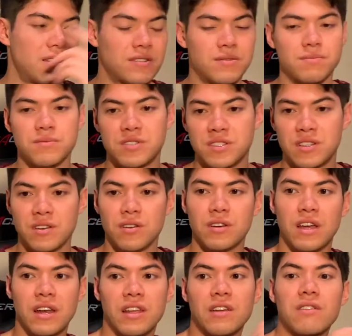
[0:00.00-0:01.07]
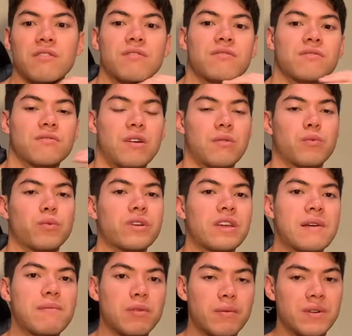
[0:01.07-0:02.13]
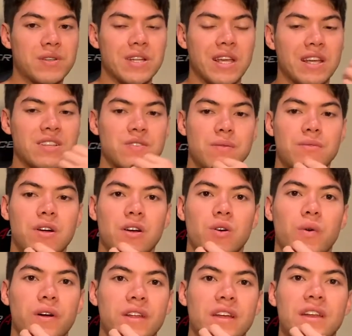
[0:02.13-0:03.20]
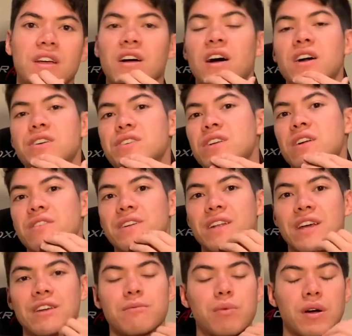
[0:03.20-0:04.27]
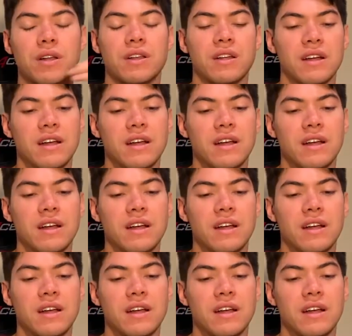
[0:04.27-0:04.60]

I'm re-implementing it, so I'm not quite hitting 100 every day, but